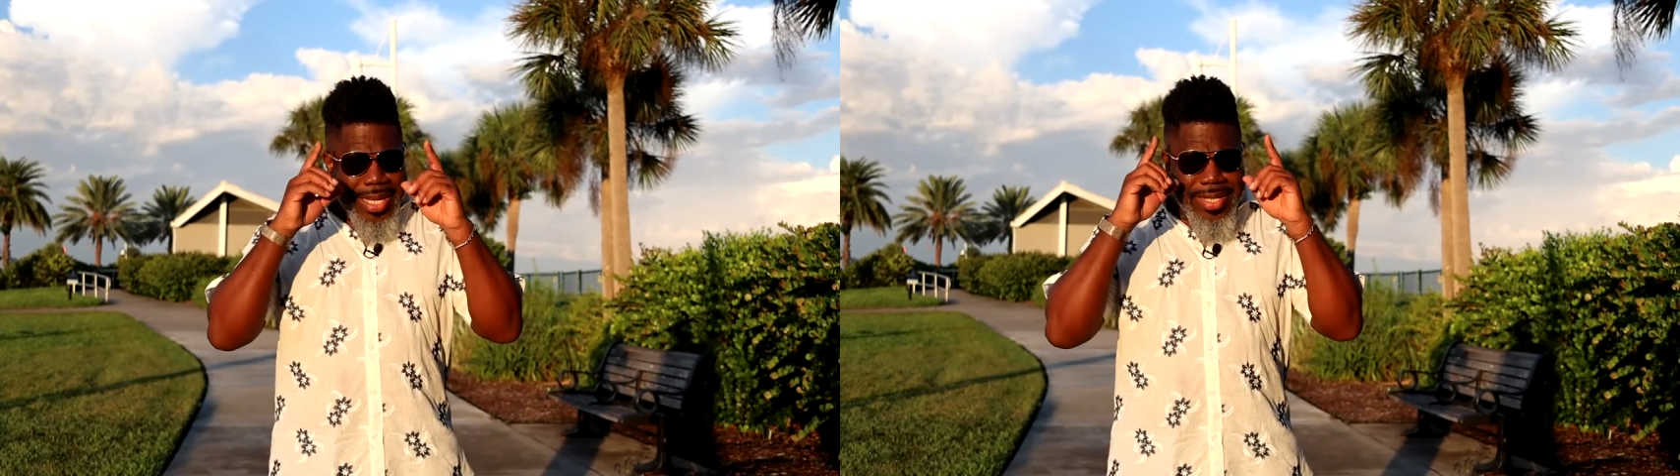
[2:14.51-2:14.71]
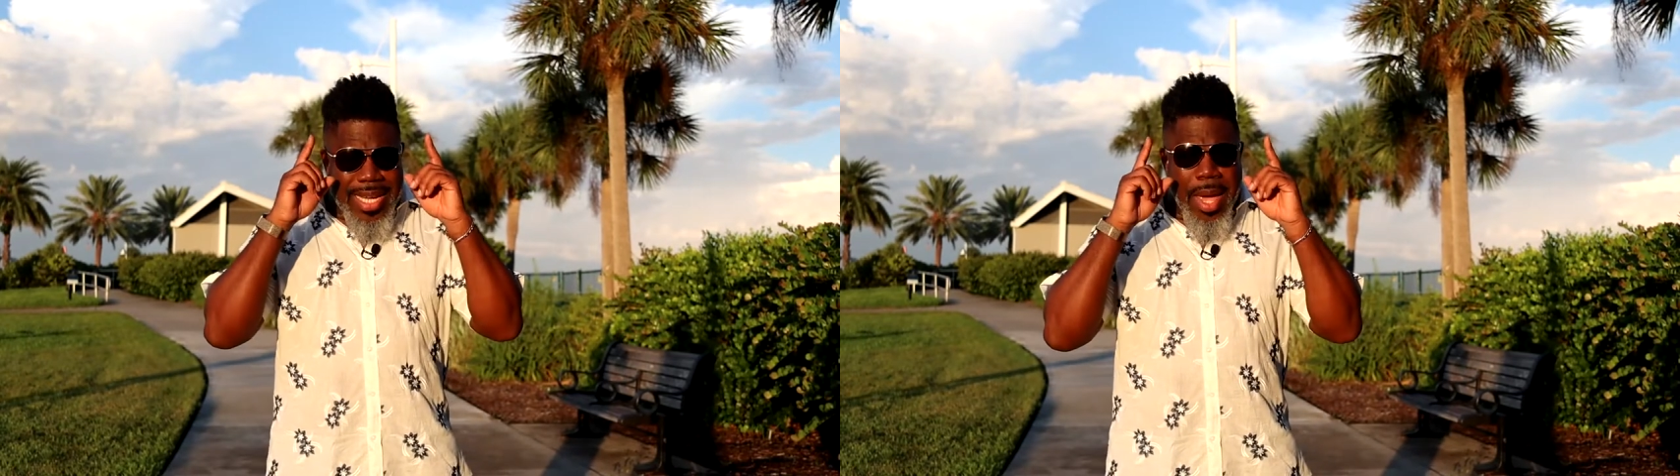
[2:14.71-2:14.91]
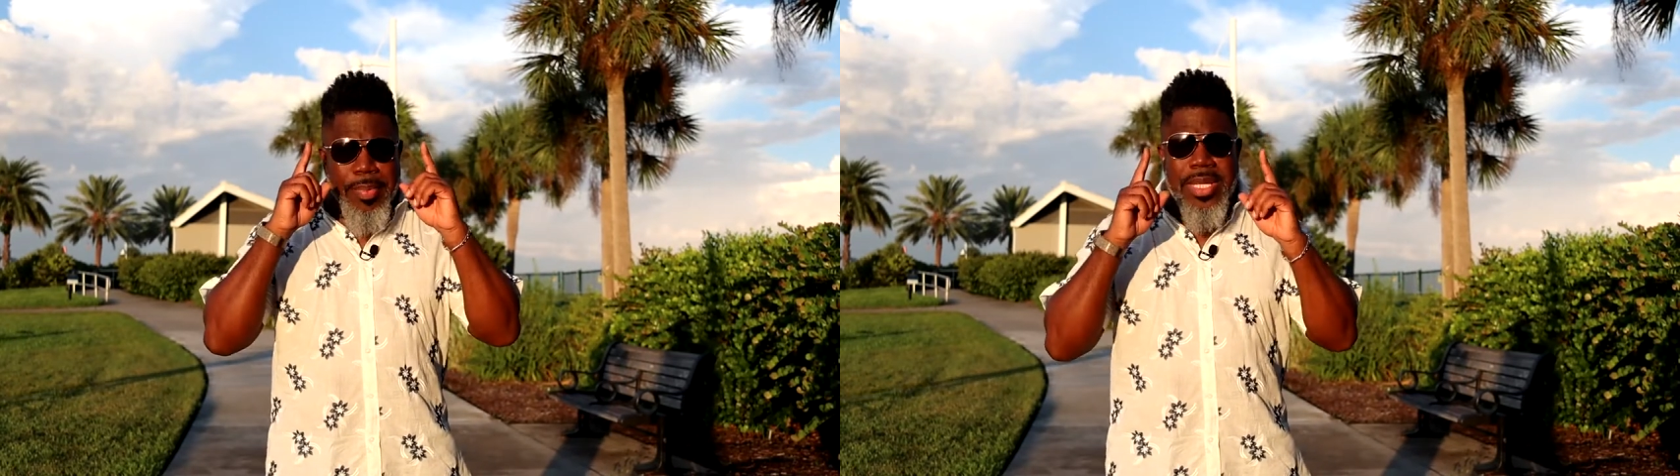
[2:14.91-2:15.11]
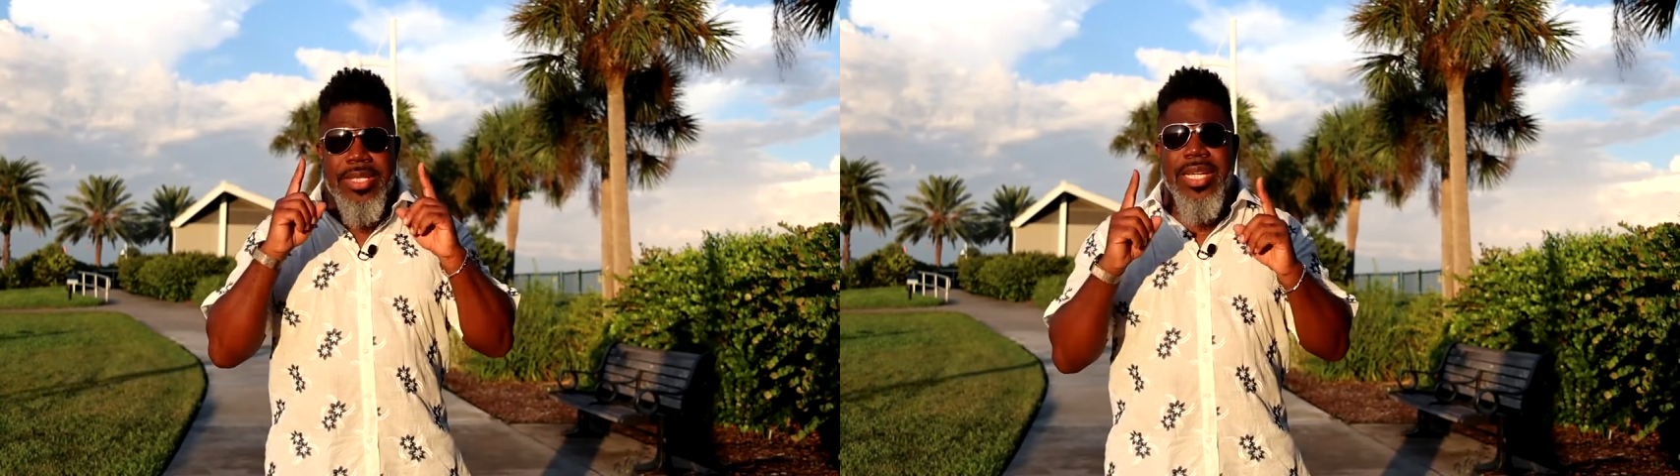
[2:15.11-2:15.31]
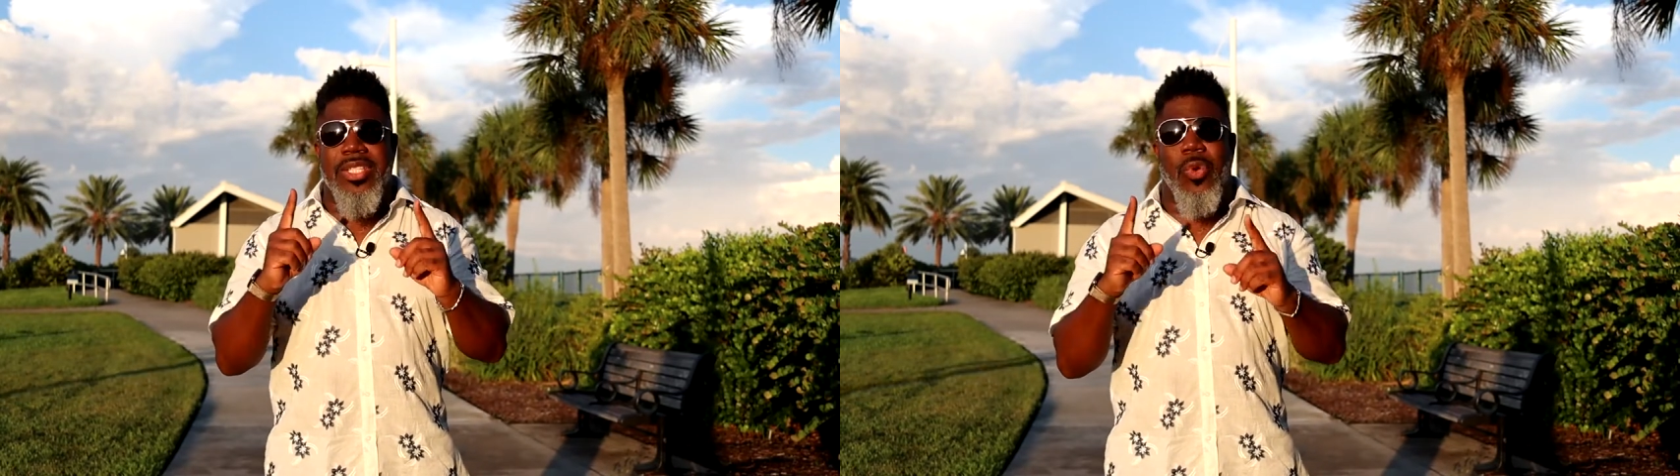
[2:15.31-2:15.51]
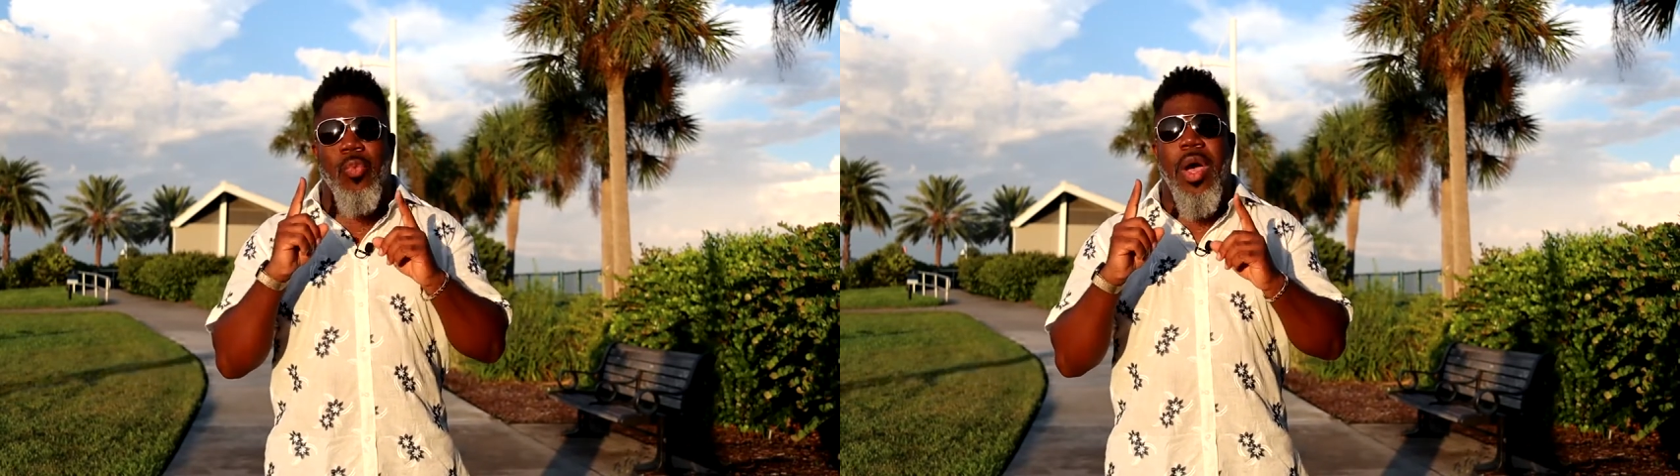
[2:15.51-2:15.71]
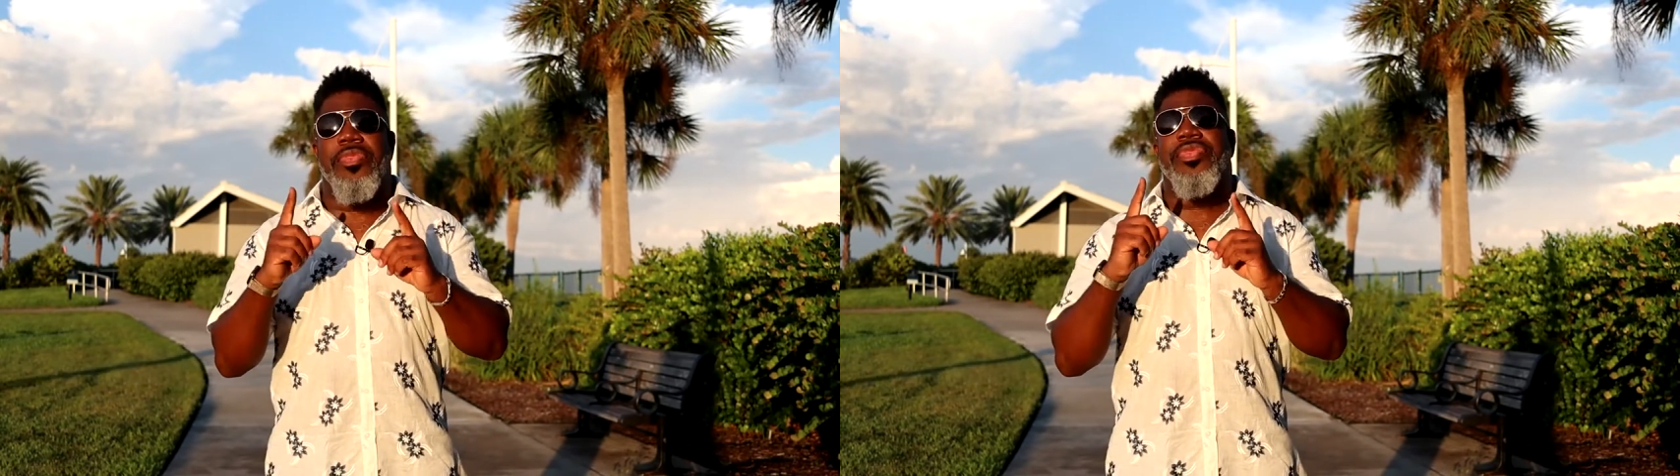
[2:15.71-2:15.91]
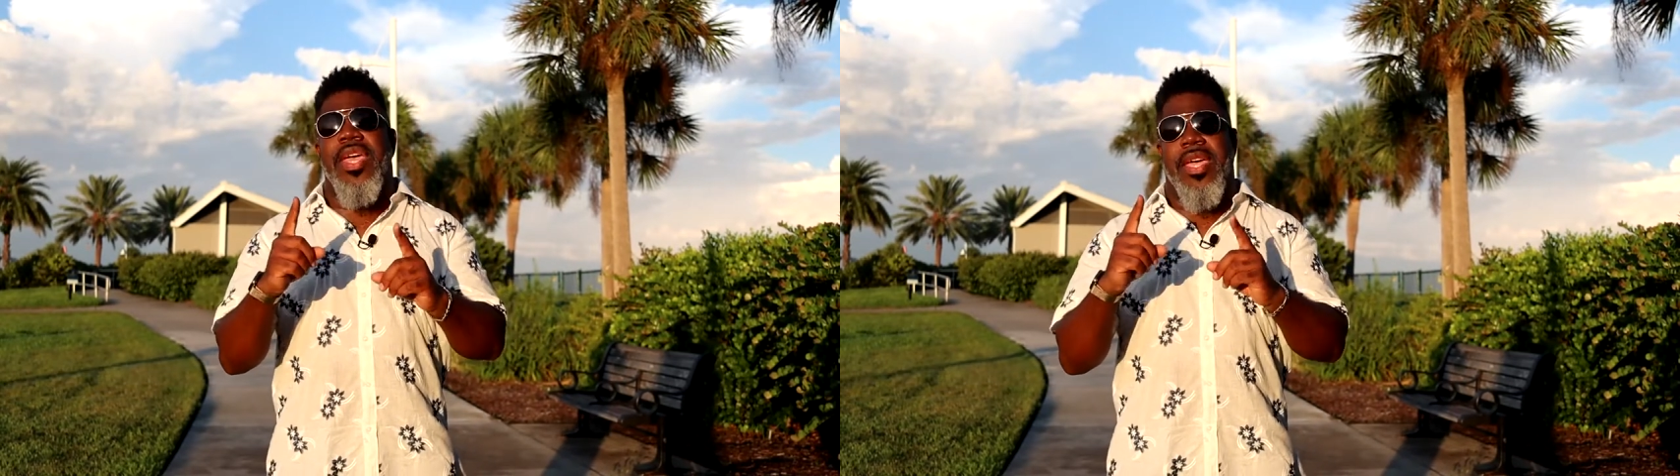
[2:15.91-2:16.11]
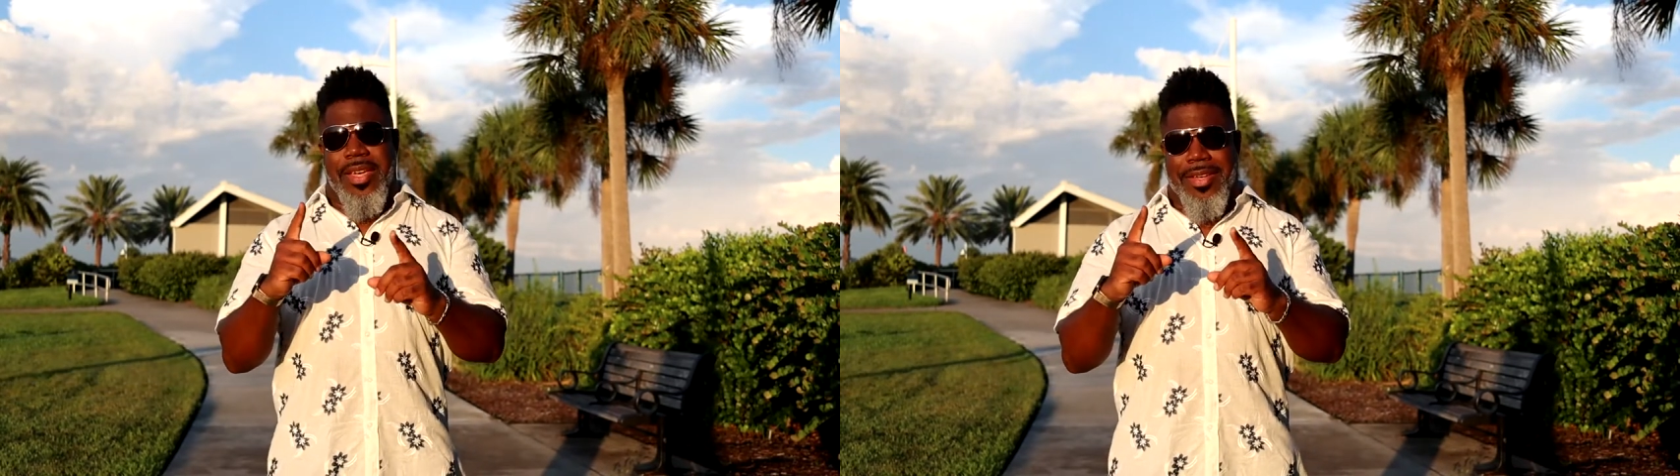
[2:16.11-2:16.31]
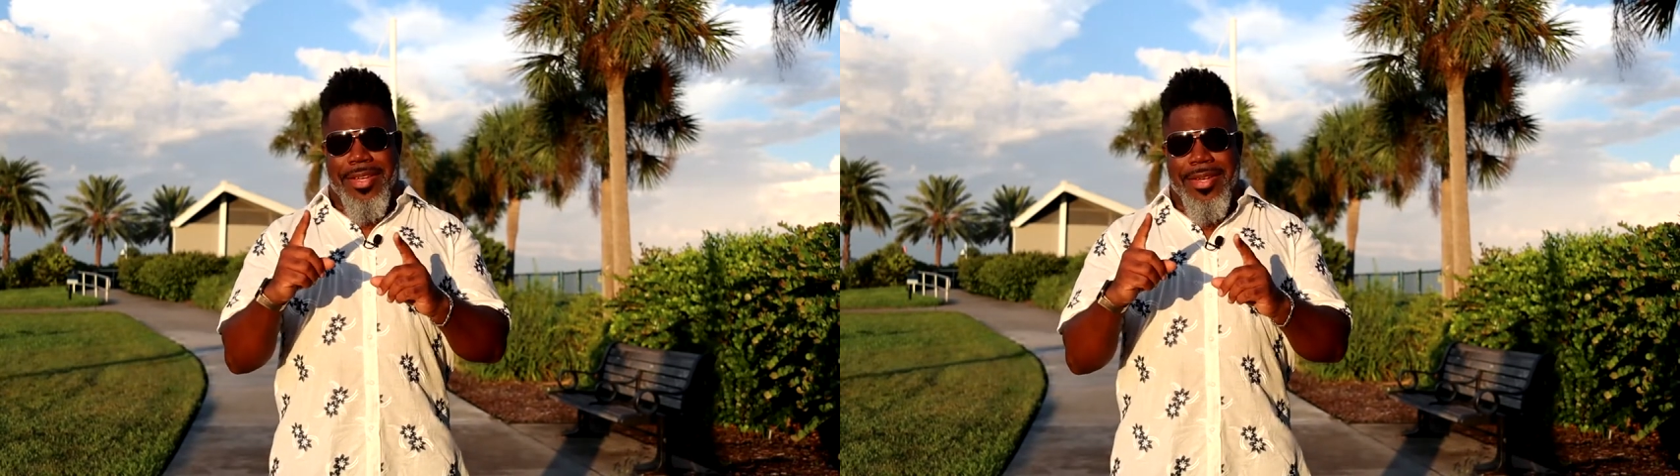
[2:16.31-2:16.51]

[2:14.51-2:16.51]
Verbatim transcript: a stamp and stick to one thing